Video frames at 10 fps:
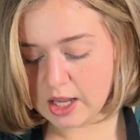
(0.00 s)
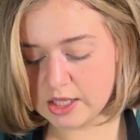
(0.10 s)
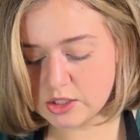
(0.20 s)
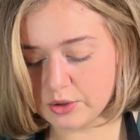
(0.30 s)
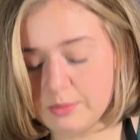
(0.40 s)

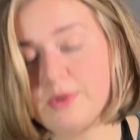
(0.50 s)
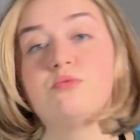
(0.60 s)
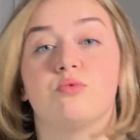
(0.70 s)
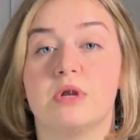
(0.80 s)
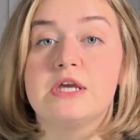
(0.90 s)
it's going to be
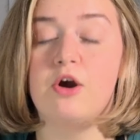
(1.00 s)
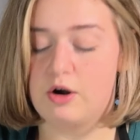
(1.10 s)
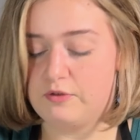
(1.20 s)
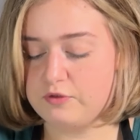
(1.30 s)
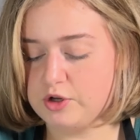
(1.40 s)
really
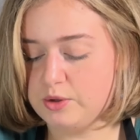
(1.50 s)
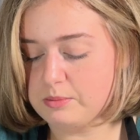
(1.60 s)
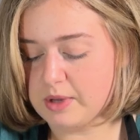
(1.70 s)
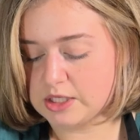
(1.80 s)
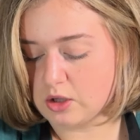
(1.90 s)
hard for you to
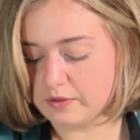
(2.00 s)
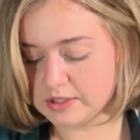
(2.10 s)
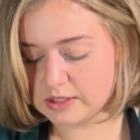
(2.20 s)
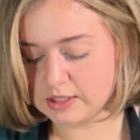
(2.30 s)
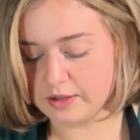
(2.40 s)
mix all
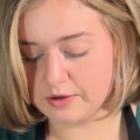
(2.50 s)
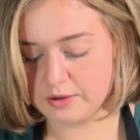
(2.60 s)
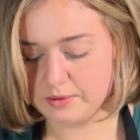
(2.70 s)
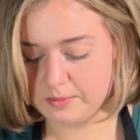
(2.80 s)
this together.